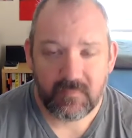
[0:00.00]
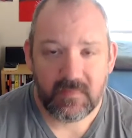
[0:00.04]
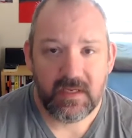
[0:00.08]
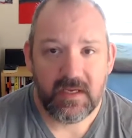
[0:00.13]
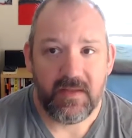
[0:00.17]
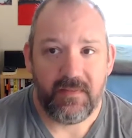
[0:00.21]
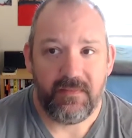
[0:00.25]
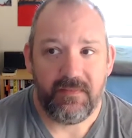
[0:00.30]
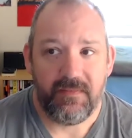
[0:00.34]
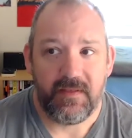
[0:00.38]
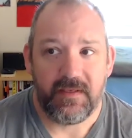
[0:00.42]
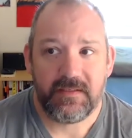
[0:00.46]

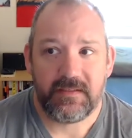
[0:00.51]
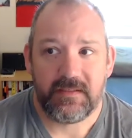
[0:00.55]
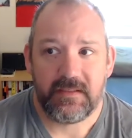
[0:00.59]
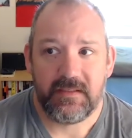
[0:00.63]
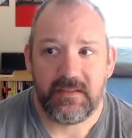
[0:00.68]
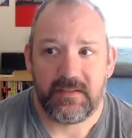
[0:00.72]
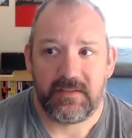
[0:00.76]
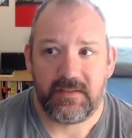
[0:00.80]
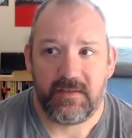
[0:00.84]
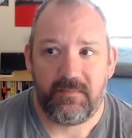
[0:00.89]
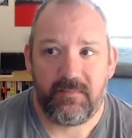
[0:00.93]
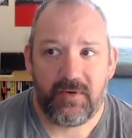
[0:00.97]
and this
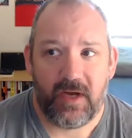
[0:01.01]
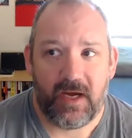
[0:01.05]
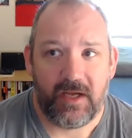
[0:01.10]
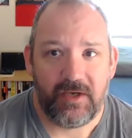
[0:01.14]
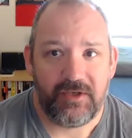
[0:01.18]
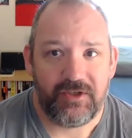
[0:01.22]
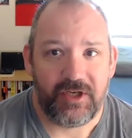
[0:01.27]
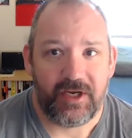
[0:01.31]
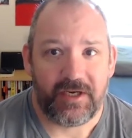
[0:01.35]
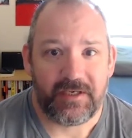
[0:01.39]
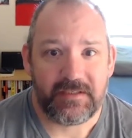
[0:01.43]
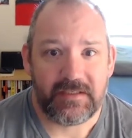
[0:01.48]
is a
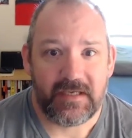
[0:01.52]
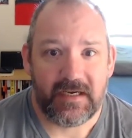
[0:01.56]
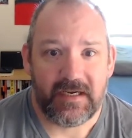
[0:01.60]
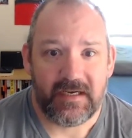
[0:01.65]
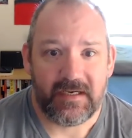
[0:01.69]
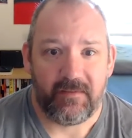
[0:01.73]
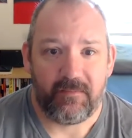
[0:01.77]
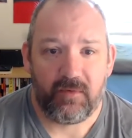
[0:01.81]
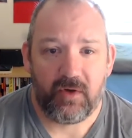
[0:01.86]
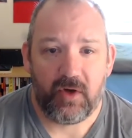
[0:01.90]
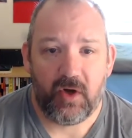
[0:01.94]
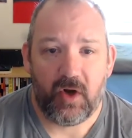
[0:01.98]
project I
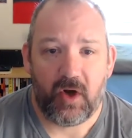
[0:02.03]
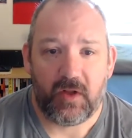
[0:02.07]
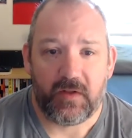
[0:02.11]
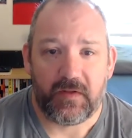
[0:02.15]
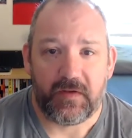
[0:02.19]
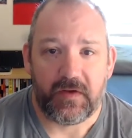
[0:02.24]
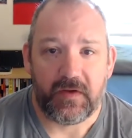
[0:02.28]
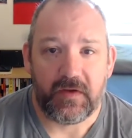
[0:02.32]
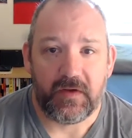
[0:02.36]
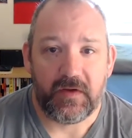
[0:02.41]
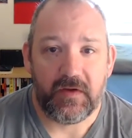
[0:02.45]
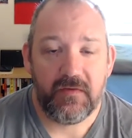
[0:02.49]
am
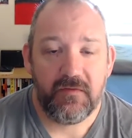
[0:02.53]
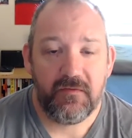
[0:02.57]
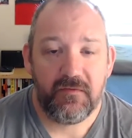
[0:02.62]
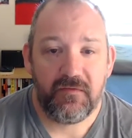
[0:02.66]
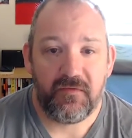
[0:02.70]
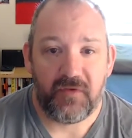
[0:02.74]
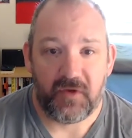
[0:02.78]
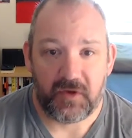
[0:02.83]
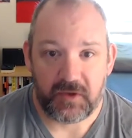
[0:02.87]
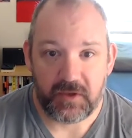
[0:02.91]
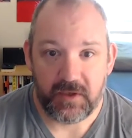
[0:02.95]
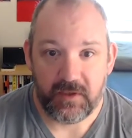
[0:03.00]
calling
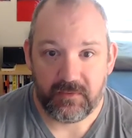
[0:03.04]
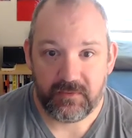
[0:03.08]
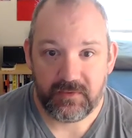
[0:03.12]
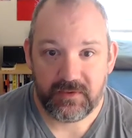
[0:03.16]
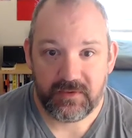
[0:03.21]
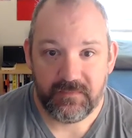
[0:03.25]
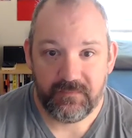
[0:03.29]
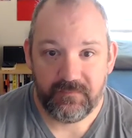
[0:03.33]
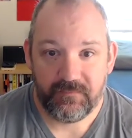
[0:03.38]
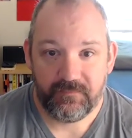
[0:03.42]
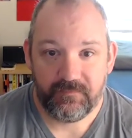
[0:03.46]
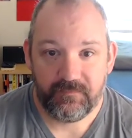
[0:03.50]

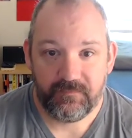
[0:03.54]
Footnotes.